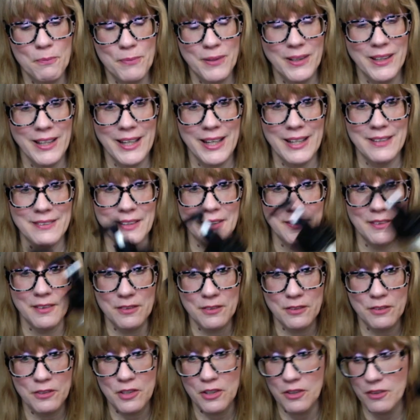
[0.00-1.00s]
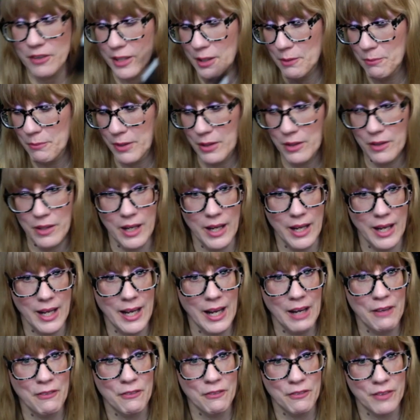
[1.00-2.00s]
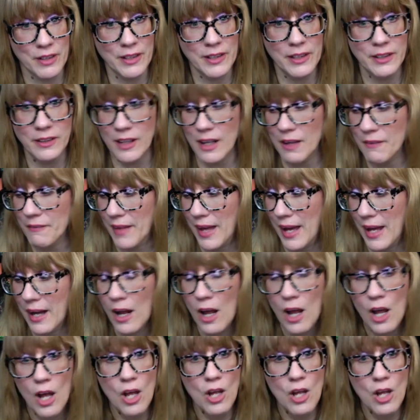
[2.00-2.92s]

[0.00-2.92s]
but like I said, this is Korean beauty, and I really love that.